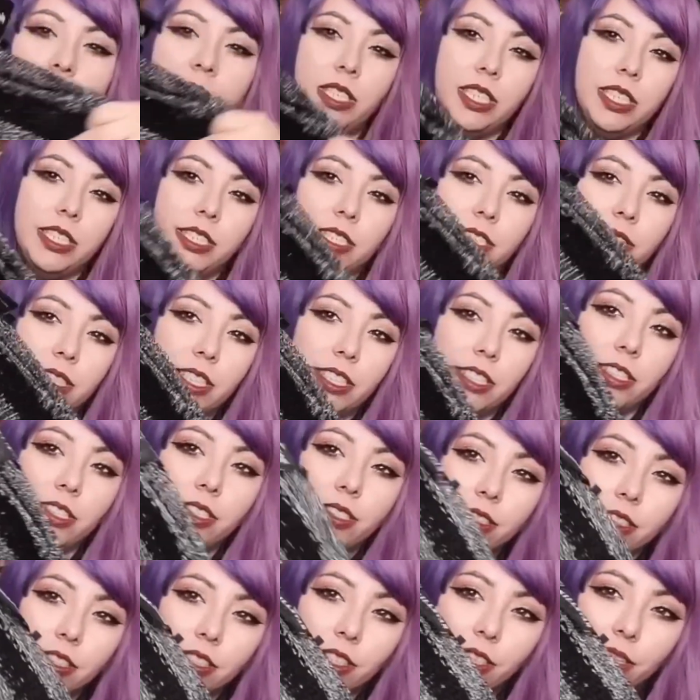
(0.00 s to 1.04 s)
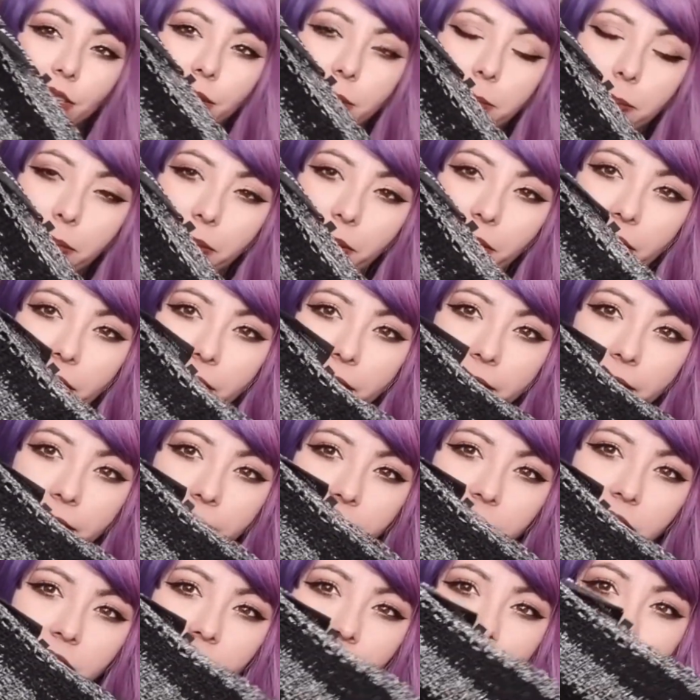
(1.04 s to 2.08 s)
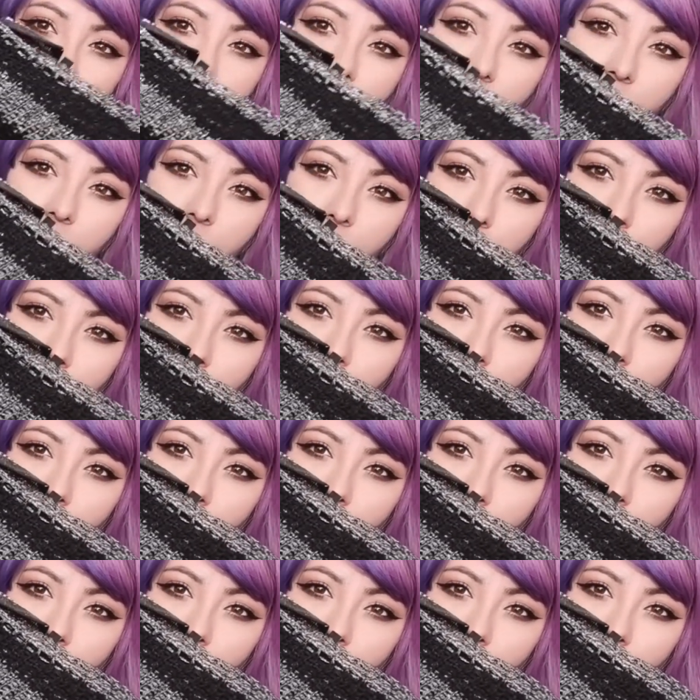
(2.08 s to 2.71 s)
this this looks good, but it's a little